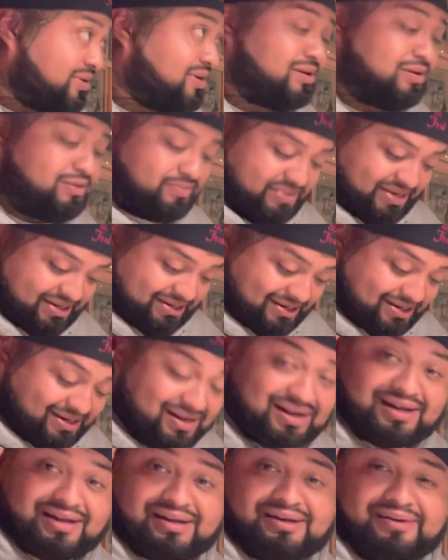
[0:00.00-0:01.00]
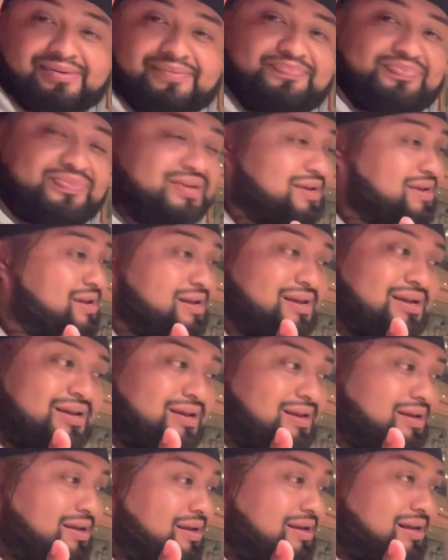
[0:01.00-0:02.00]
Oh my God.
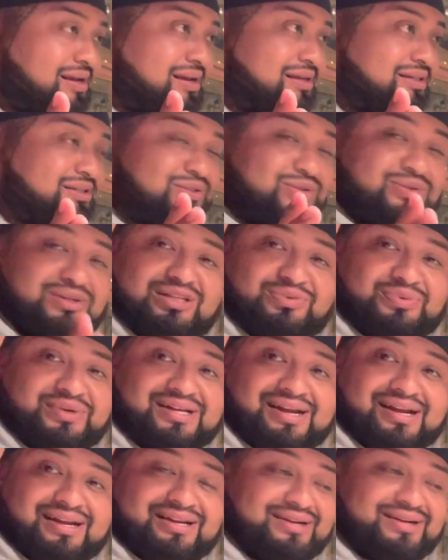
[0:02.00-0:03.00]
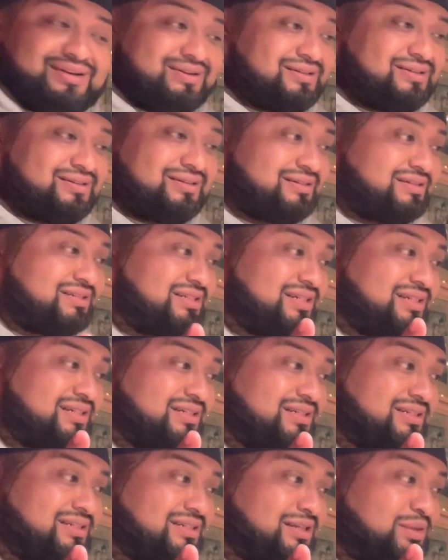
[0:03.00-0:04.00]
As soon as we got here,
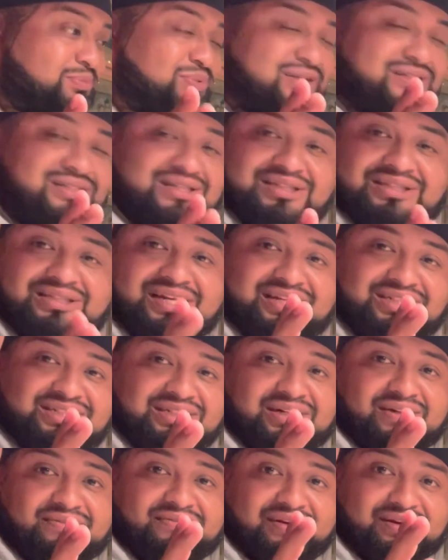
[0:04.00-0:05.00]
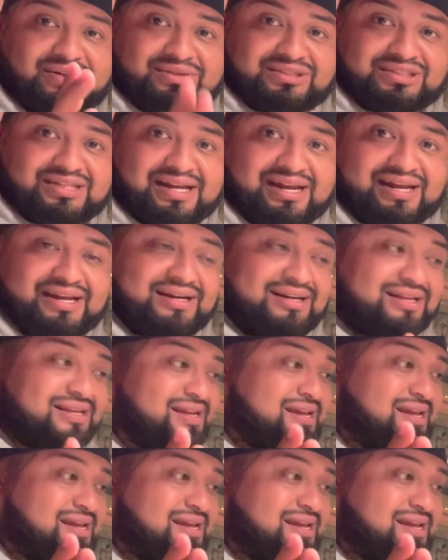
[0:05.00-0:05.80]
just the presentation of outside.